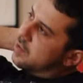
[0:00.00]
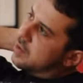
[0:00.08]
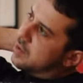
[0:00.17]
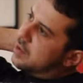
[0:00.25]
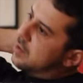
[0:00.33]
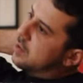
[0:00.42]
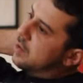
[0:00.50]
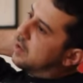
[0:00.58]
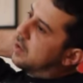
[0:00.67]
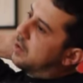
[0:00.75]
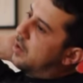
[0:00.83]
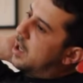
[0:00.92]
was
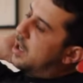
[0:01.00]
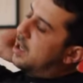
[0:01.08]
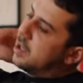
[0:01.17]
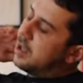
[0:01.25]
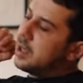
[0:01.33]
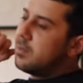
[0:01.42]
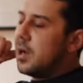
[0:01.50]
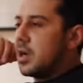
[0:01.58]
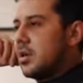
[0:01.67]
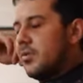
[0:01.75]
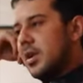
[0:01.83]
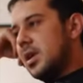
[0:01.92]
quite early on in my
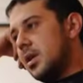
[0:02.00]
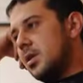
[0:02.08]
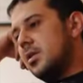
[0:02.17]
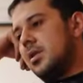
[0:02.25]
career